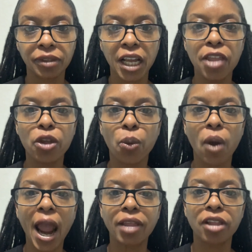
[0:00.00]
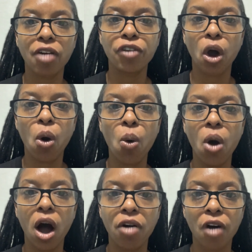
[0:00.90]
In the wrath of
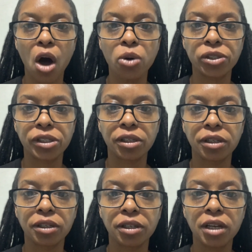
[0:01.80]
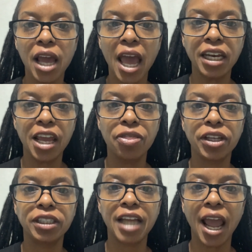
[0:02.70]
Yahuwah of hosts, and in the
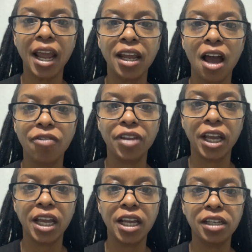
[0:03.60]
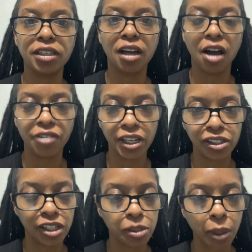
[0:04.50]
day of the heat of his
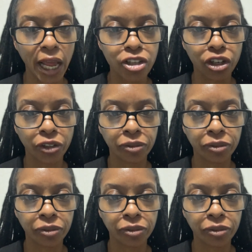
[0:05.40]
displeasure.